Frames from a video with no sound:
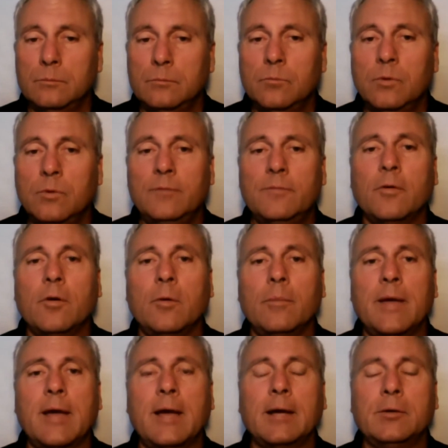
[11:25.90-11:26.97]
we fall
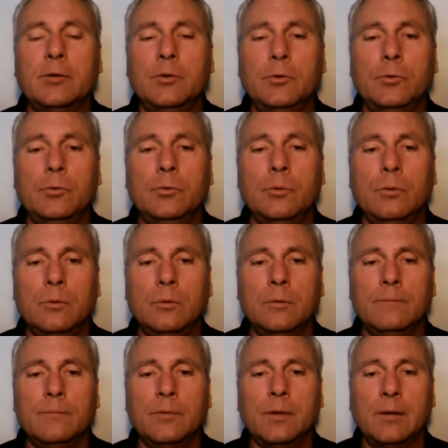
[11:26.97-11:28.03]
back to
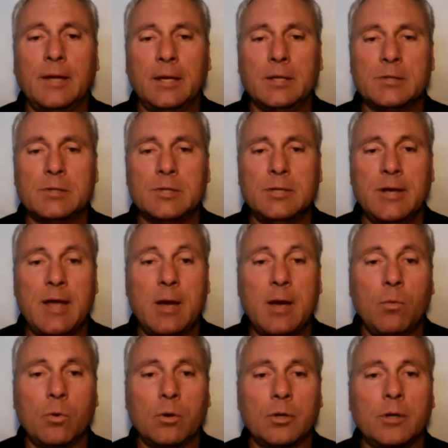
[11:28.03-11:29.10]
the legacy
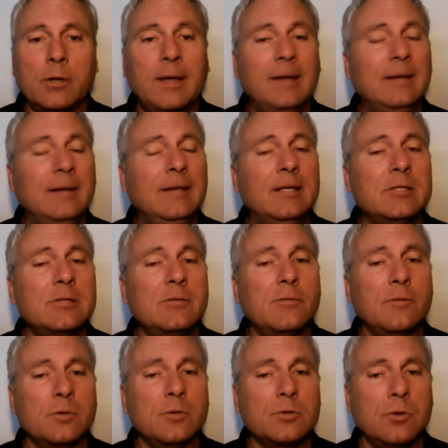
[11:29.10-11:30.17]
network, at least
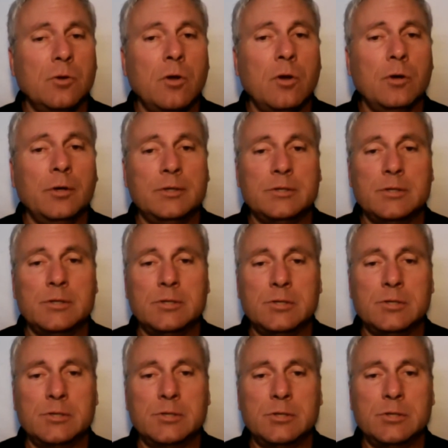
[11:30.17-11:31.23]
for as long as it's
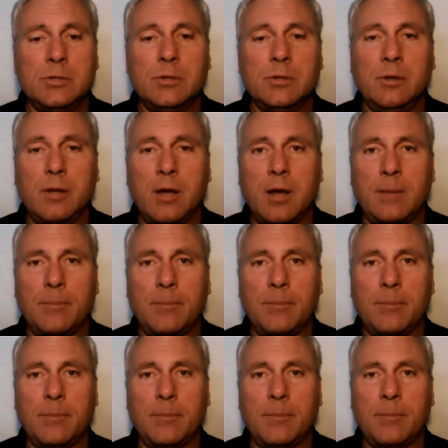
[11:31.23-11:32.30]
still
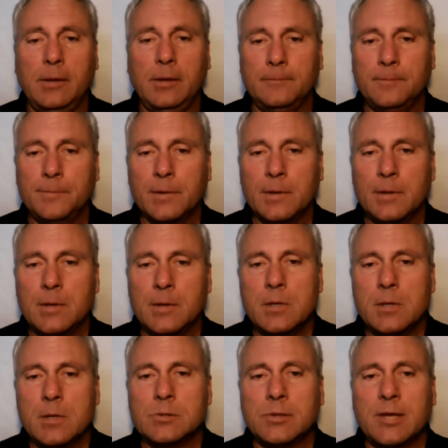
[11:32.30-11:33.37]
operating.
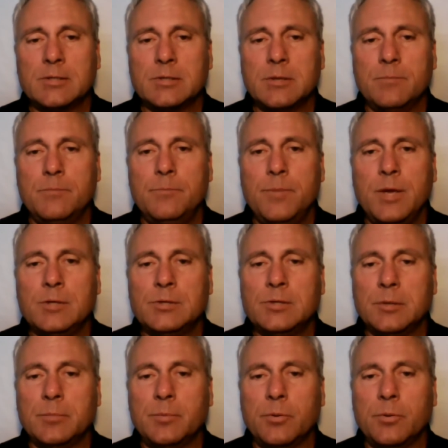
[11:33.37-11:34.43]
So that's the
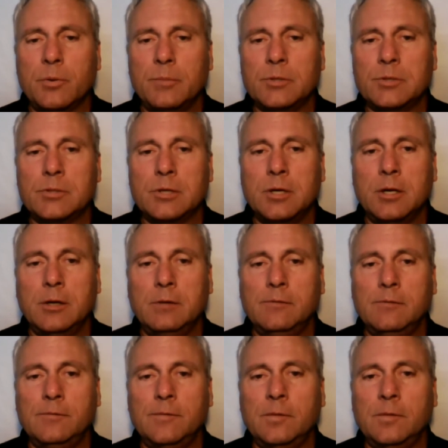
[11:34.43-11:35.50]
basic premise
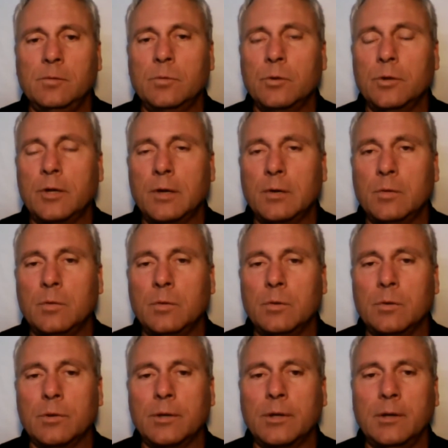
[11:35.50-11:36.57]
of
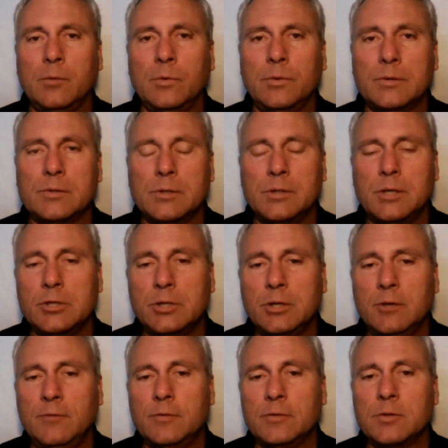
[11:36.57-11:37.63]
PHONEWORD.org and what this
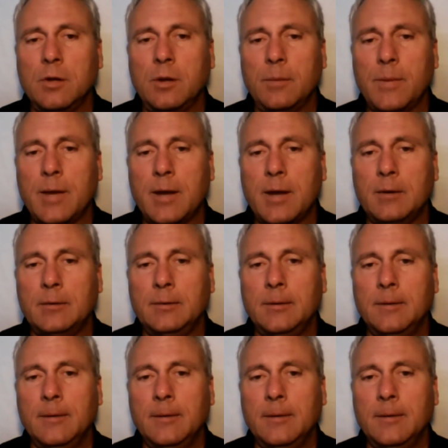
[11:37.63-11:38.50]
initiative is all about.